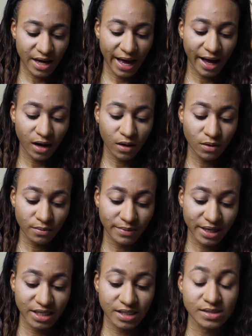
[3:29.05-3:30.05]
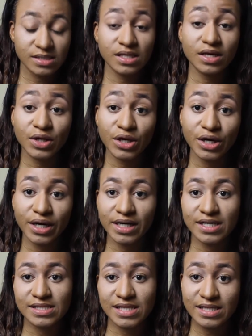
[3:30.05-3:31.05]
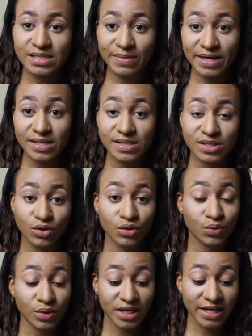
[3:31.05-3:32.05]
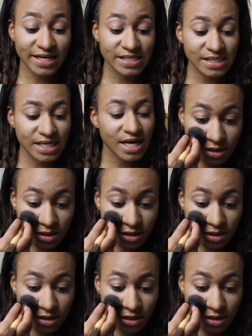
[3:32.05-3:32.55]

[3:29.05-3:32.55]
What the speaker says: out my concealer, and it sets my concealer really nicely.